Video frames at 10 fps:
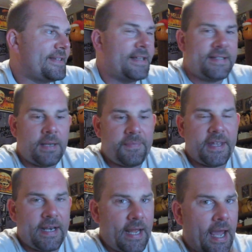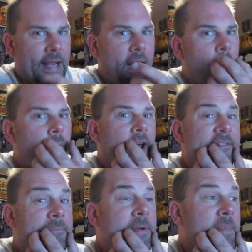said something, and I, I, I
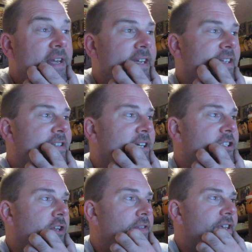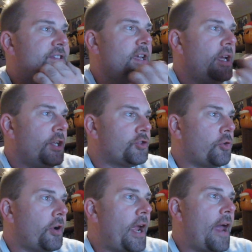I've been meaning to touch on this.
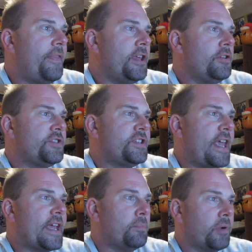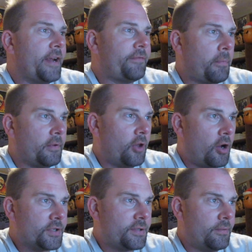Troy, I think you should take a break from the
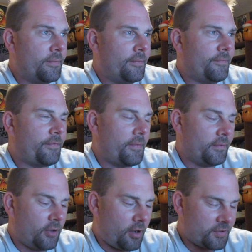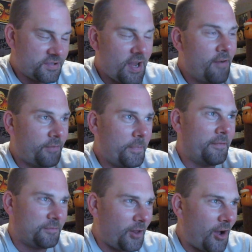logs, from the logs, from the
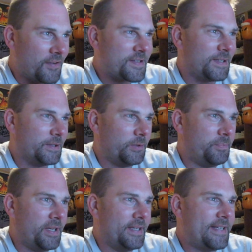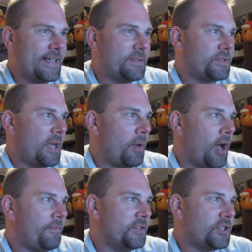vlogs a little bit. Take some time
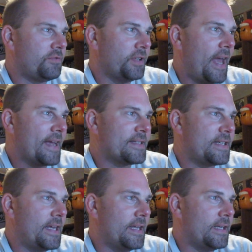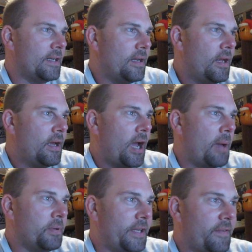off and just relax. And
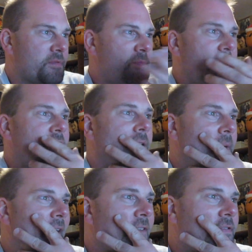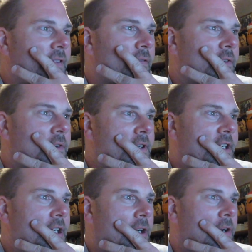I believe I'm speaking on behalf of everyone
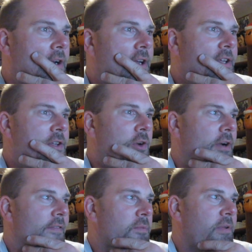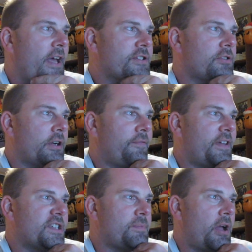here. You don't have to plaster on a
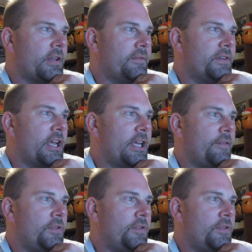fake smile every day